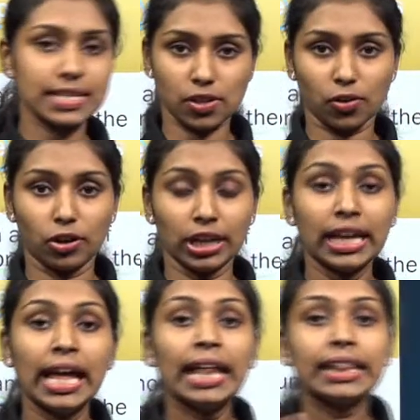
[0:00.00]
and so on.
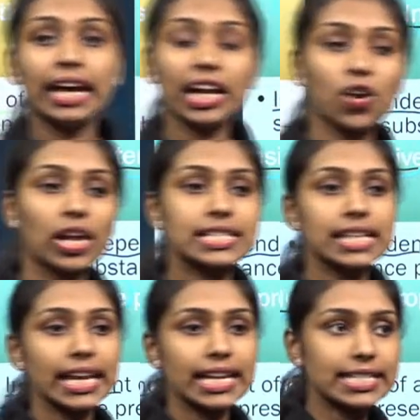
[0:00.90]
They are known as
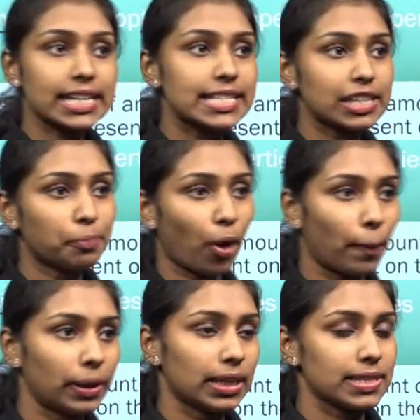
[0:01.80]
the intensive
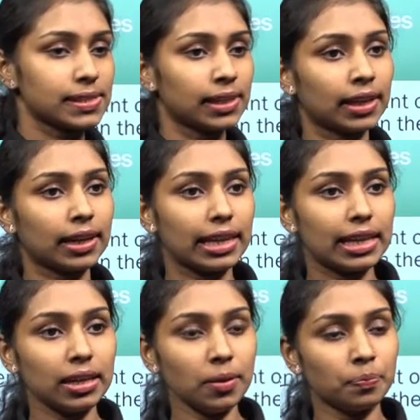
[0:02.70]
properties.
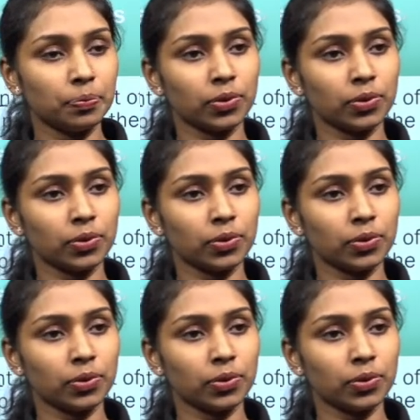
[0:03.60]
Clear?